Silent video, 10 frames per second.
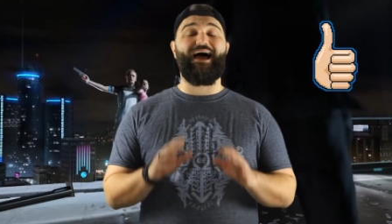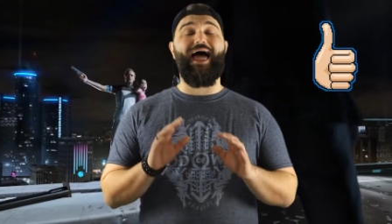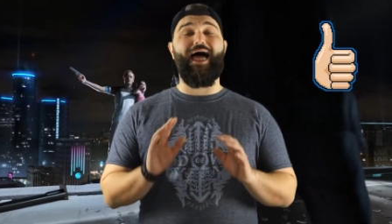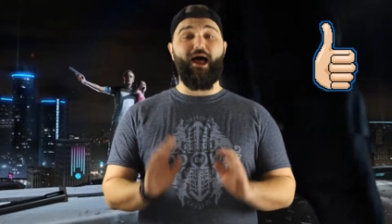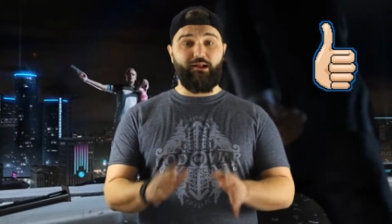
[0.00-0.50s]

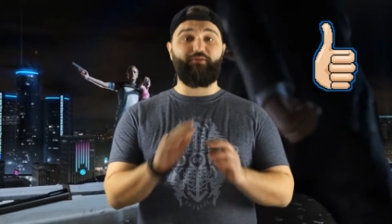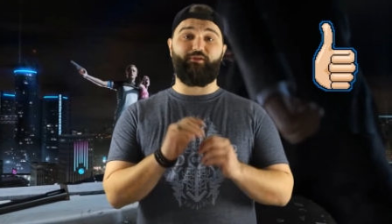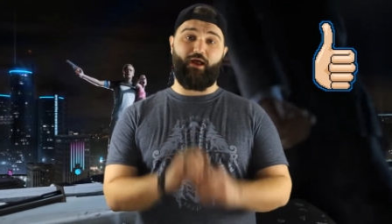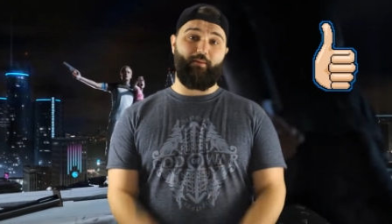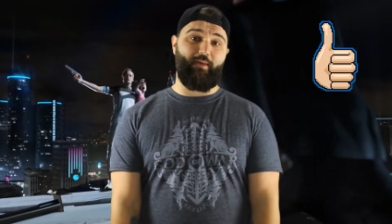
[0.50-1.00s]
hell of a
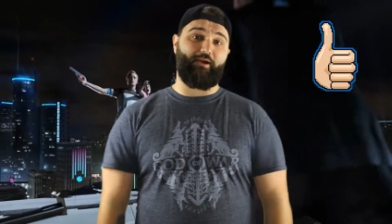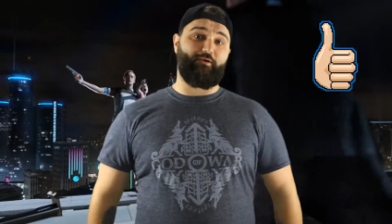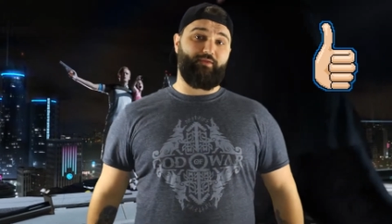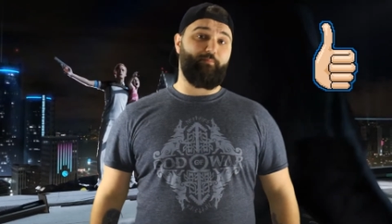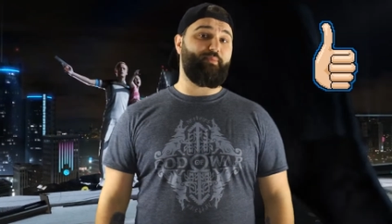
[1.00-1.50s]
lot
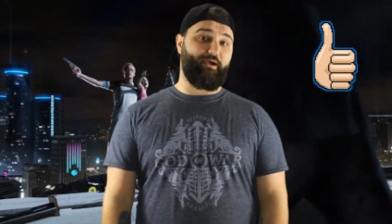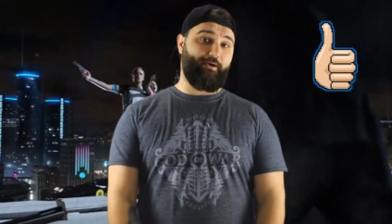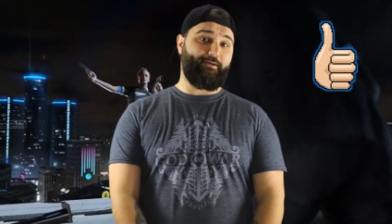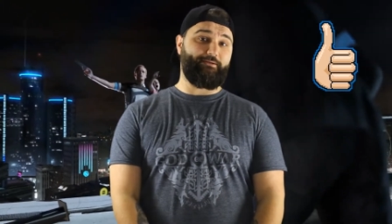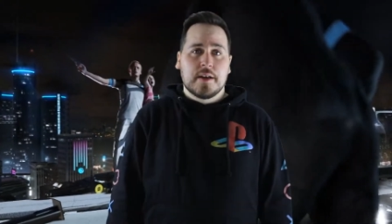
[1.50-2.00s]
better than
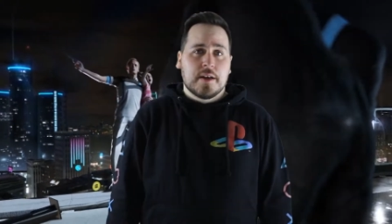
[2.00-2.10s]
Beyond.